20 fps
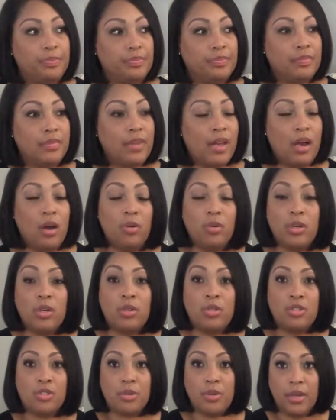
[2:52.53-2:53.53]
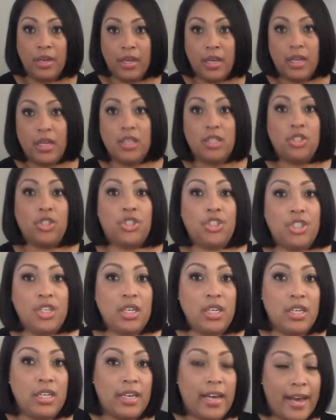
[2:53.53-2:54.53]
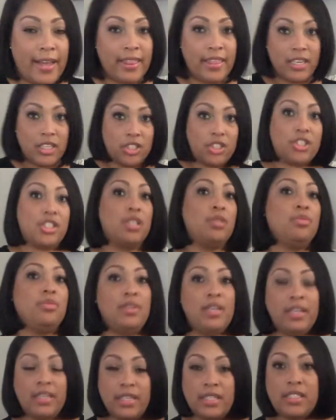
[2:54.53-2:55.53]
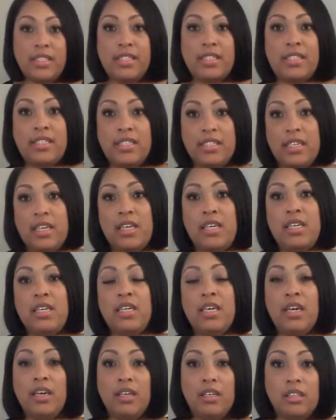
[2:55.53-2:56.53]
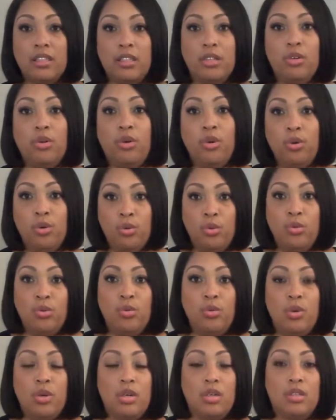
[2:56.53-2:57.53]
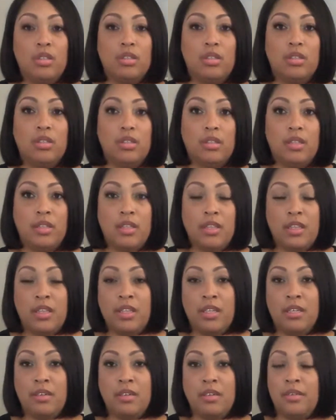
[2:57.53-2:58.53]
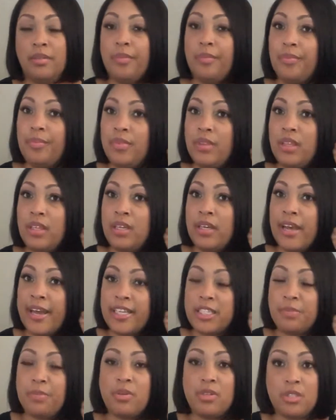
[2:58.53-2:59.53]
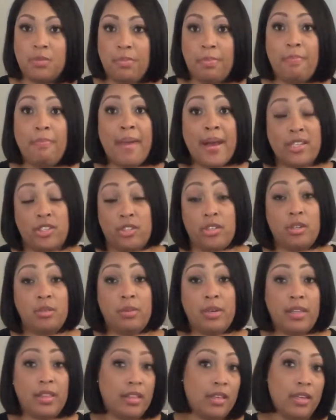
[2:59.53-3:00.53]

not holding on to. I think she needed to see who the experts matched her with,